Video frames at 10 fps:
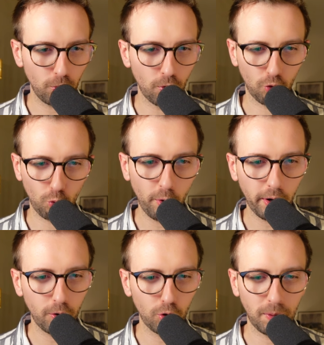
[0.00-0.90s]
you on screen
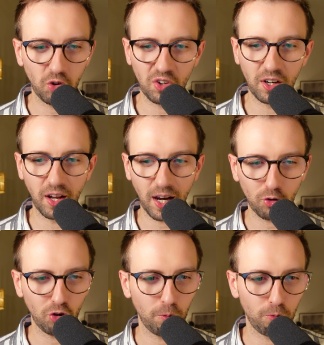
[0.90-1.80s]
right now is basically an
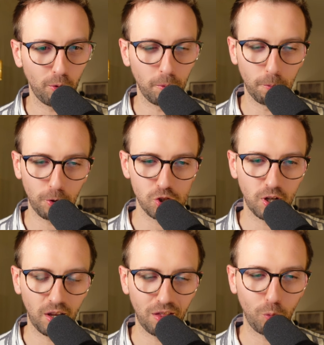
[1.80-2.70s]
excerpt from a
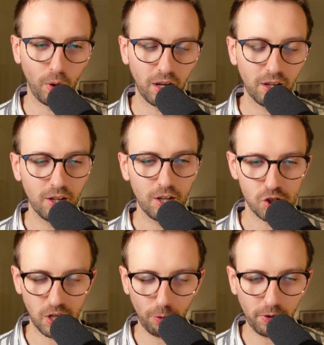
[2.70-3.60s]
Berkshire Hathaway
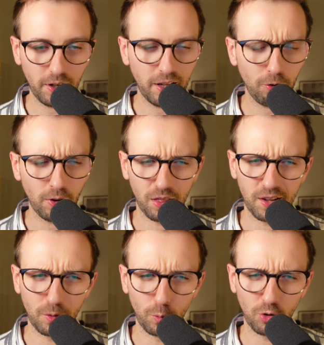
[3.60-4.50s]
shareholder letter. I
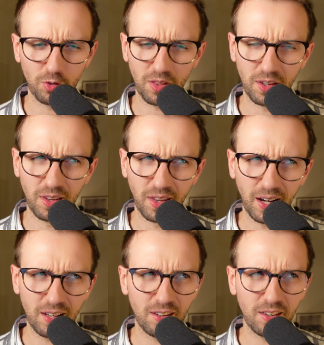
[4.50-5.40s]
think it was the
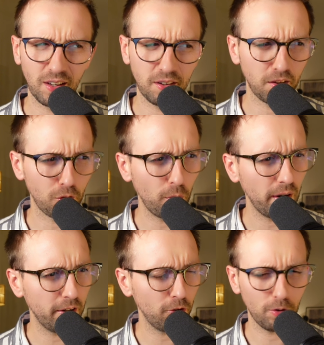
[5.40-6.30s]
1993
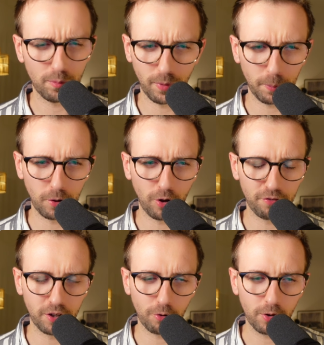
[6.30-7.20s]
letter, might be
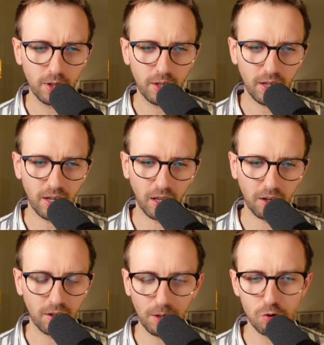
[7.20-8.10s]
off here.
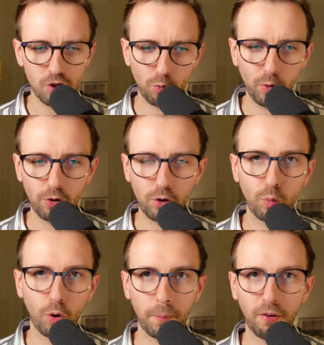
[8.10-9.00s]
And let me just read to you
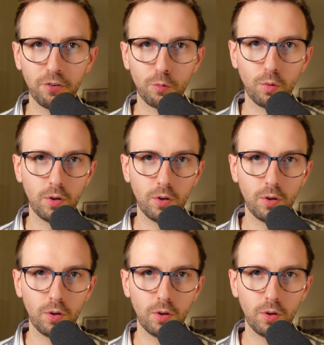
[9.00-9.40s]
what Buffett